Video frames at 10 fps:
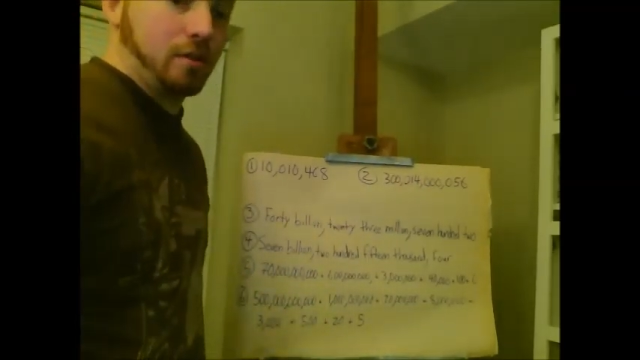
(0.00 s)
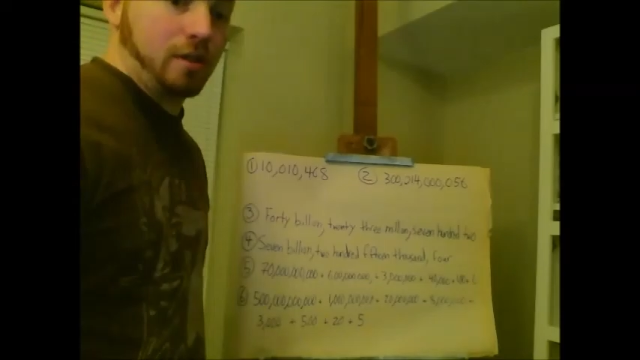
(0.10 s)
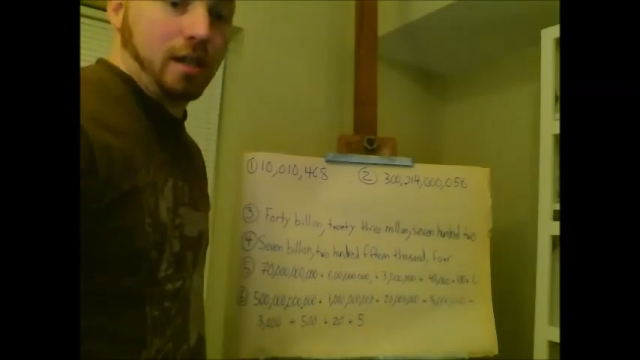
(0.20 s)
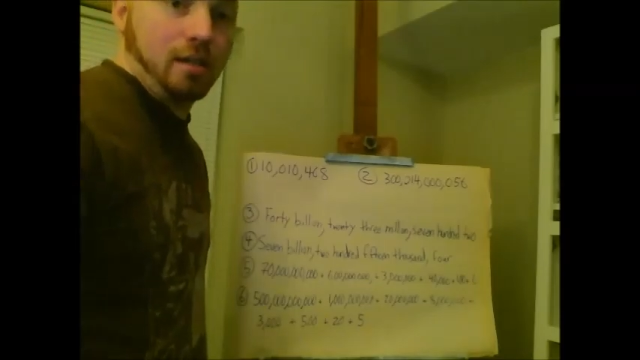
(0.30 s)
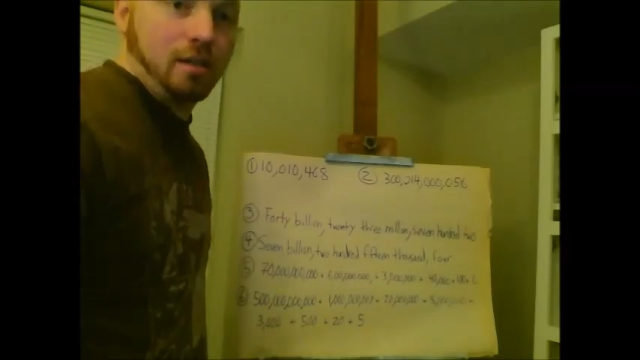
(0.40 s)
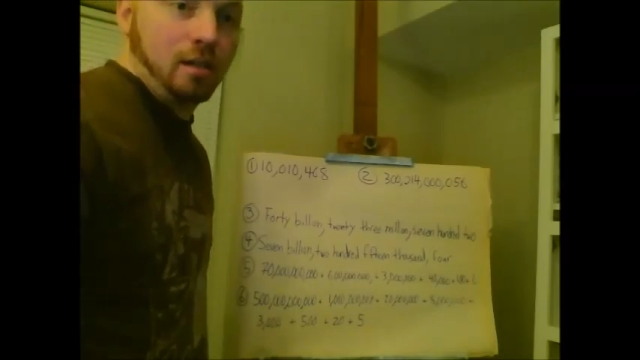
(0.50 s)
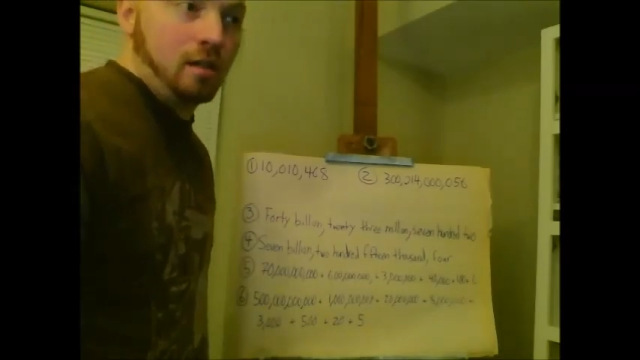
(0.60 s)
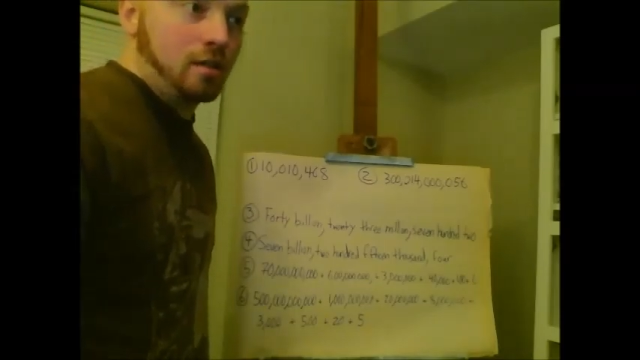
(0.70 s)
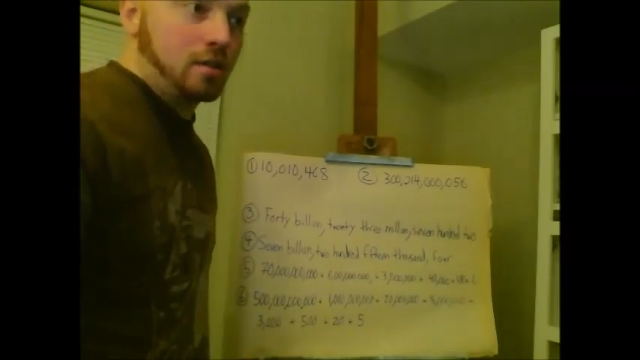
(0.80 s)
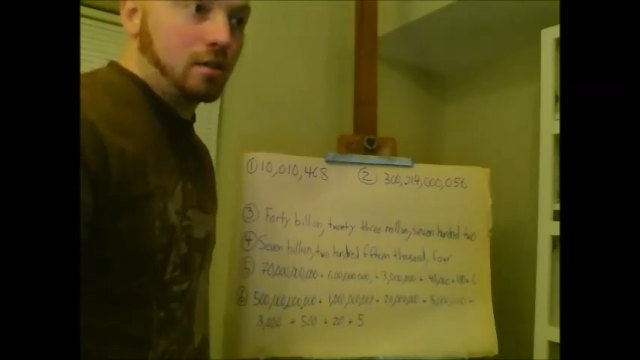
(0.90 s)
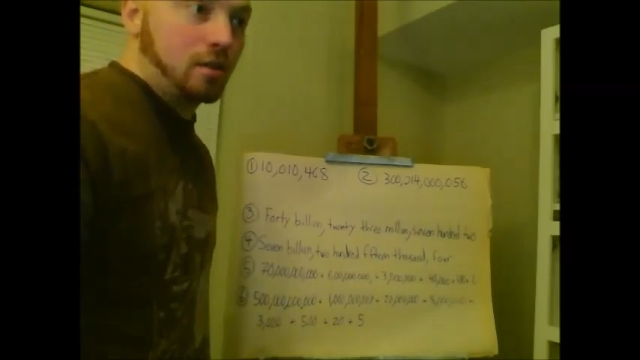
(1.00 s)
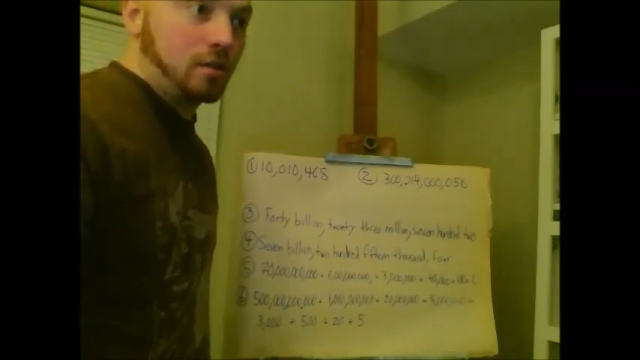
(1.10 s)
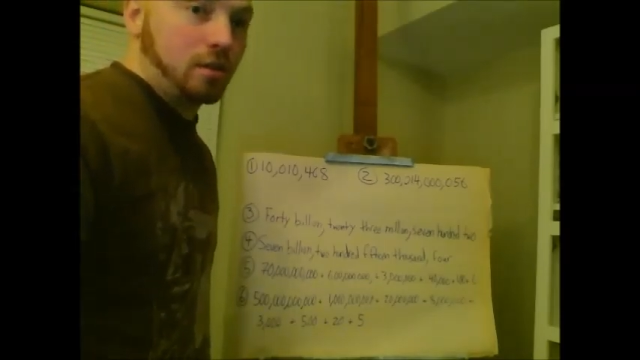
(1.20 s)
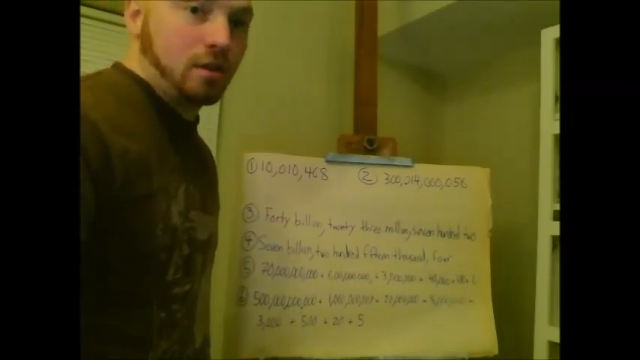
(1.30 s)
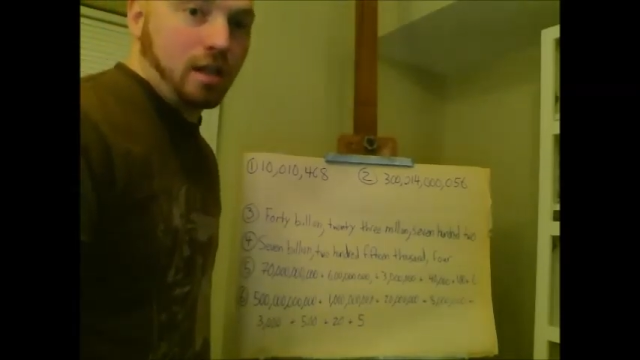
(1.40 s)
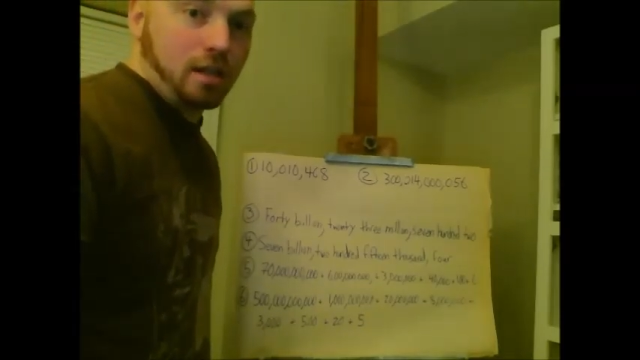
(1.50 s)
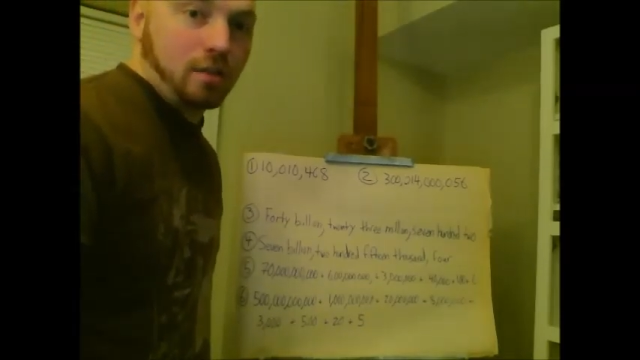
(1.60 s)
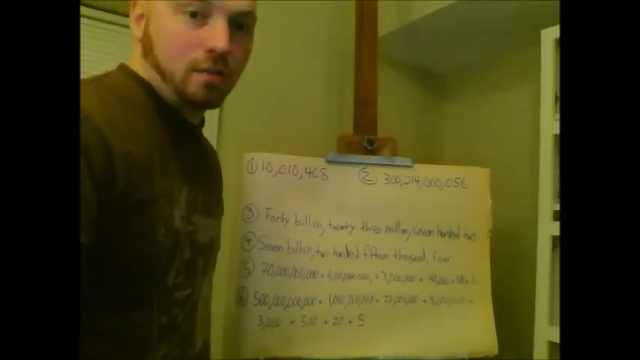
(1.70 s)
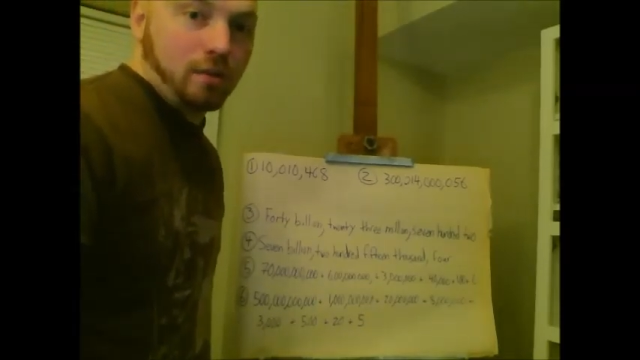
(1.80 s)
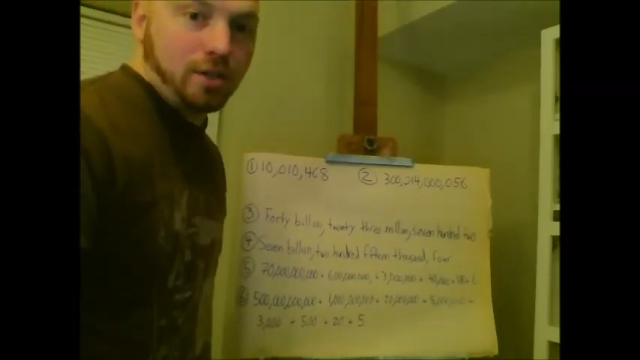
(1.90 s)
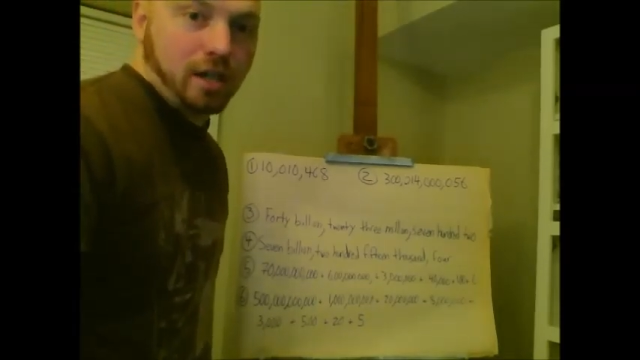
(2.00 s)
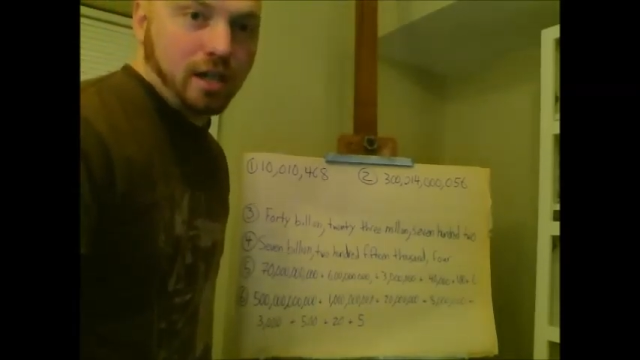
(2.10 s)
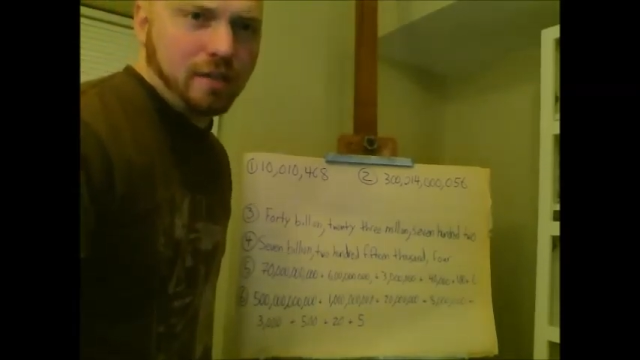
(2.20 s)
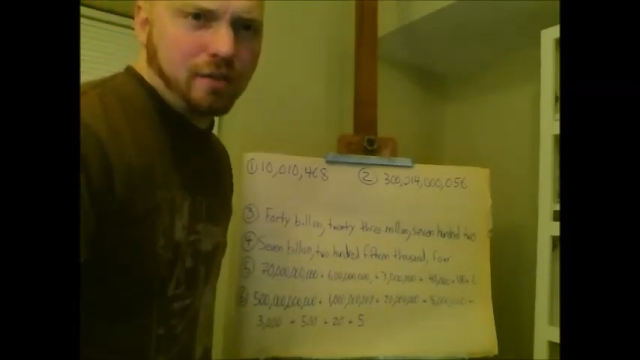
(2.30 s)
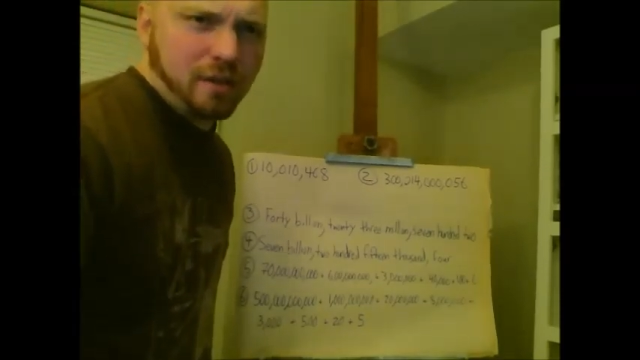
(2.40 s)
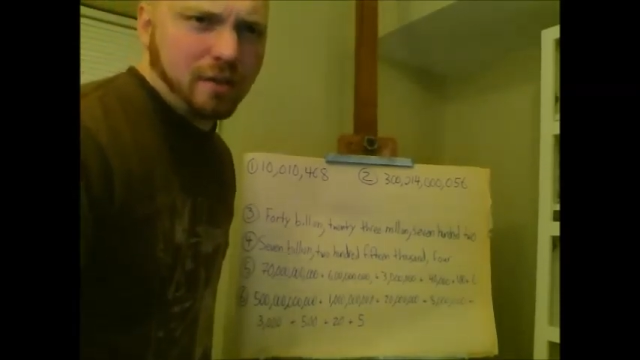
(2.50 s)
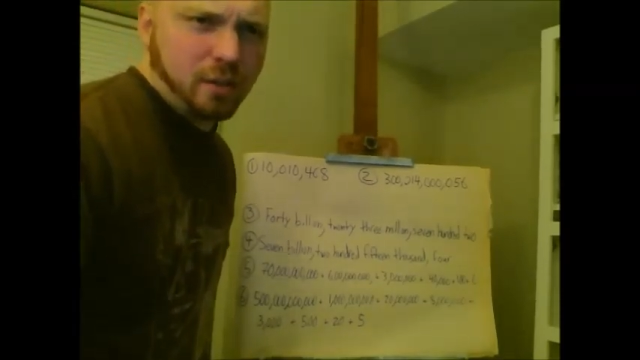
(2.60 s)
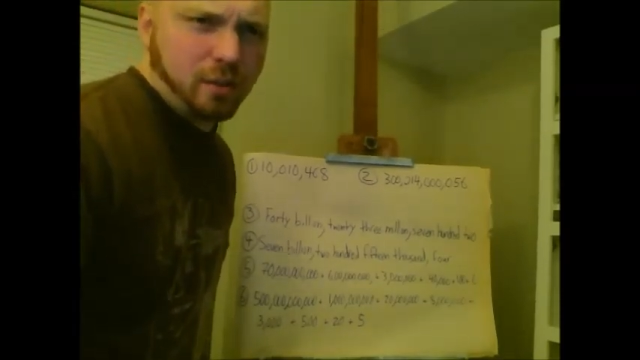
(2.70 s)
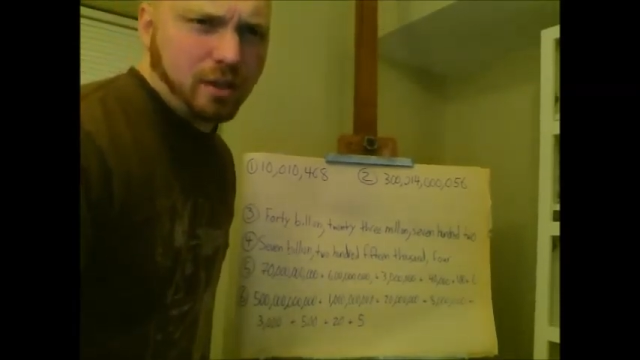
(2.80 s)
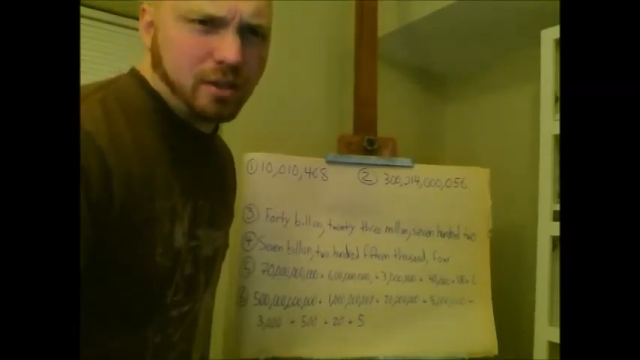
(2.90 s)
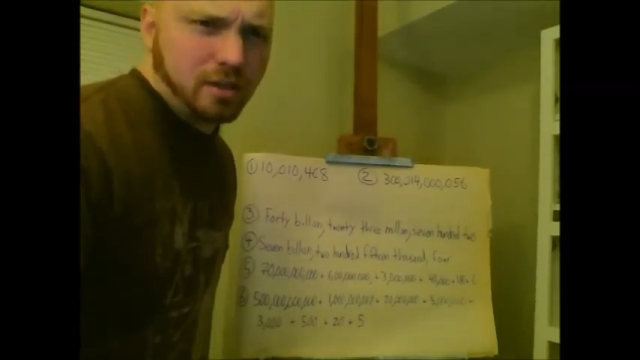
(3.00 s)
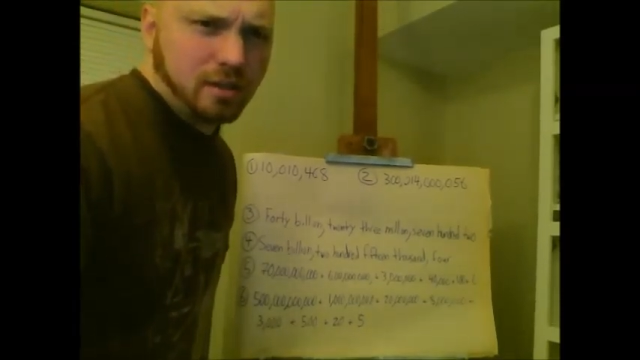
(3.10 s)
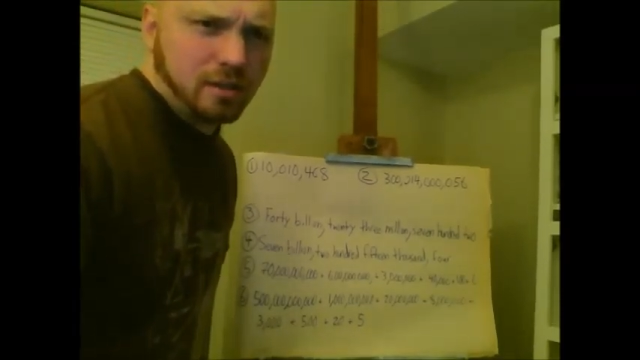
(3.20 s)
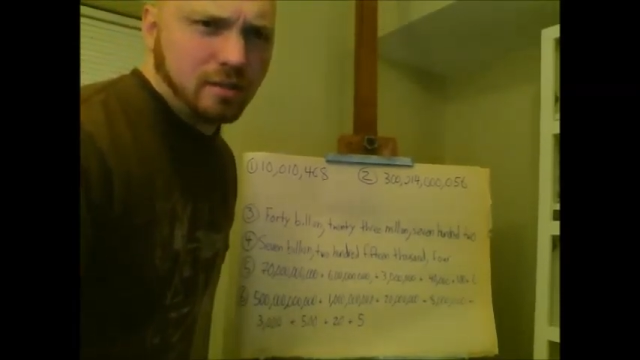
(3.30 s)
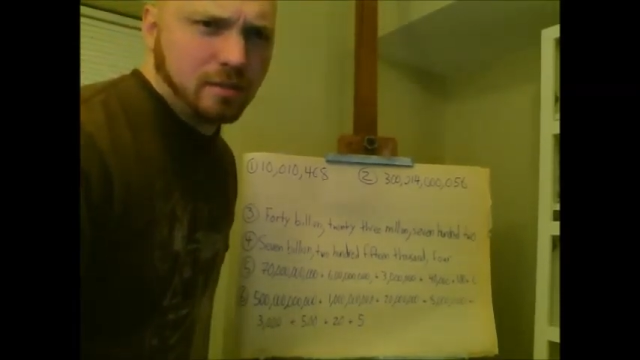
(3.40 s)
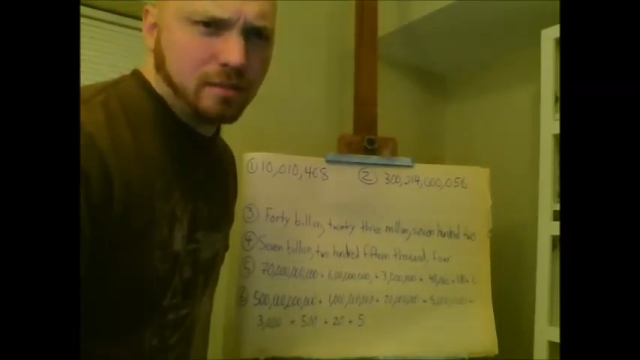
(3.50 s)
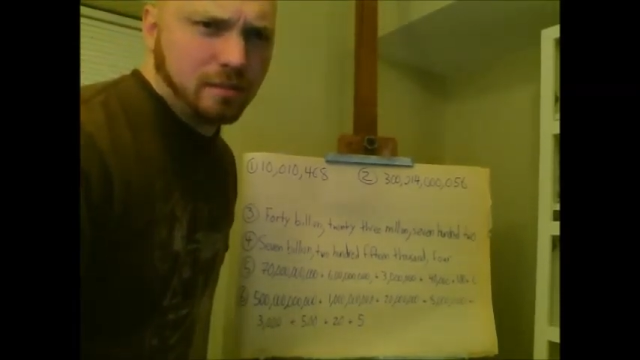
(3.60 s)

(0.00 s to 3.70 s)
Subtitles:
period, okay? So good luck. Raise your hand if you have any questions.